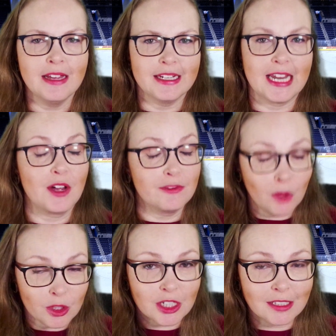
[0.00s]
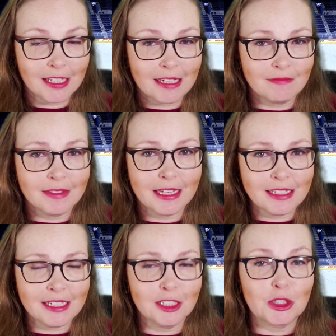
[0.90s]
Now, unfortunately, they
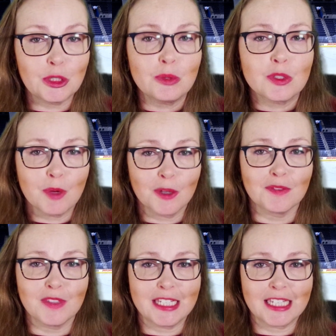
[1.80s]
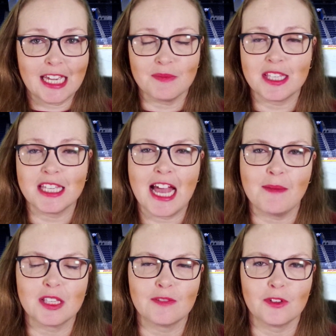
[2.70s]
did lose both of these games to the
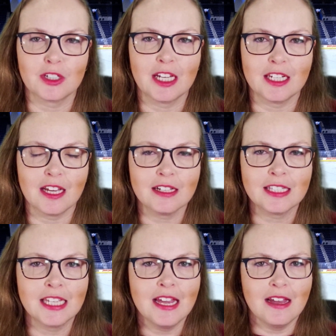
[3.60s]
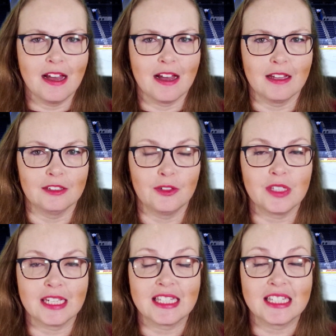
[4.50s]
Abbotsford Canucks, uh,
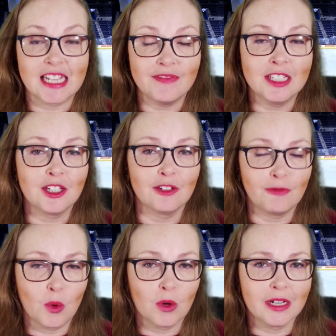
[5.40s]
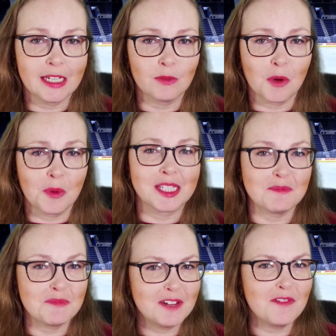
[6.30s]
losing seven to four in what
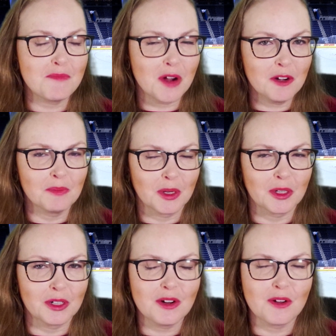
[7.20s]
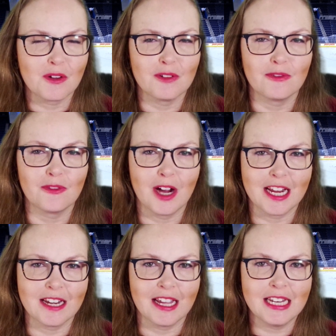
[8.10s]
was a bit of a barn burner on
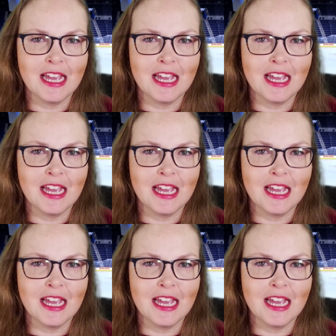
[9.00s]
Friday night,